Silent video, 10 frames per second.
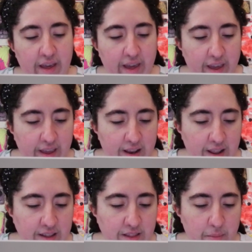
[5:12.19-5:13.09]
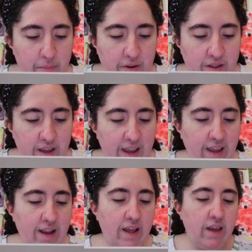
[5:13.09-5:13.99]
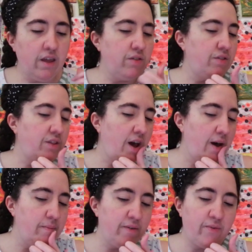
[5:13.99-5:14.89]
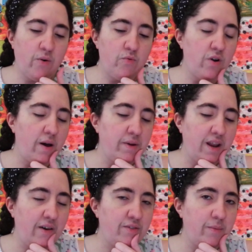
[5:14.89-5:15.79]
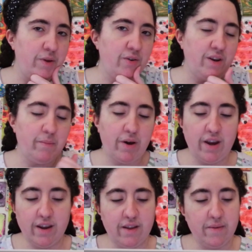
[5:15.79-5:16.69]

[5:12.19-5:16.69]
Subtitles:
And he licked his thumb before rubbing off the beauty mark.